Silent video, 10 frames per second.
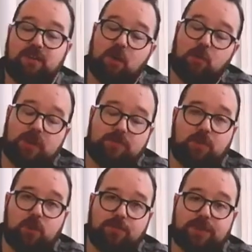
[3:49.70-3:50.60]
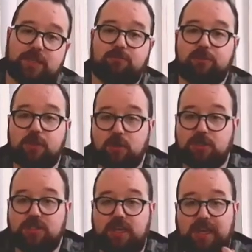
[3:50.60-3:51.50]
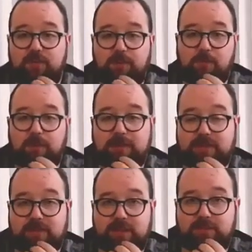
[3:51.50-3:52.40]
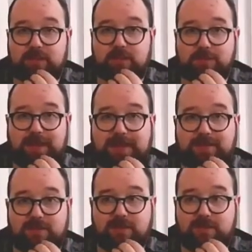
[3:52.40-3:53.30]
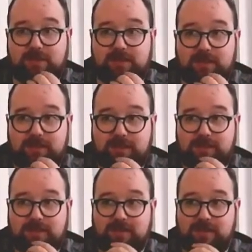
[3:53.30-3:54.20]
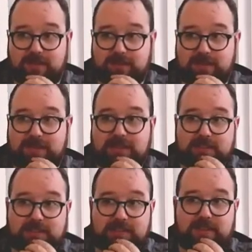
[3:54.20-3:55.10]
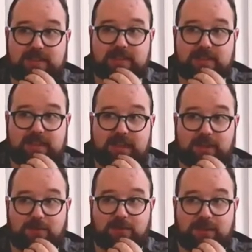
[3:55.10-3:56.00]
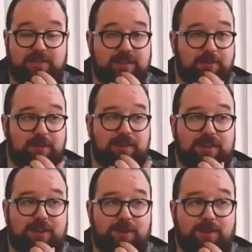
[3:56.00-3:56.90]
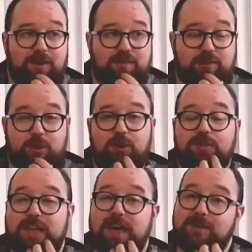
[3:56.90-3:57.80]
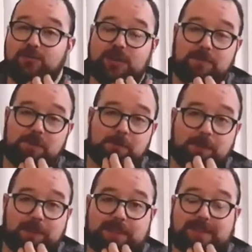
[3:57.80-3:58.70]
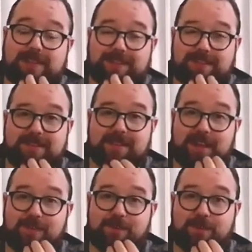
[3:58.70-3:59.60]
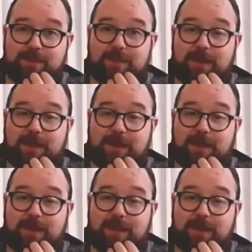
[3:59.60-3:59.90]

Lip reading: No one involved in its production having been present at the original battle. At least, I don't think there's any way they could, short of time travel or an extended life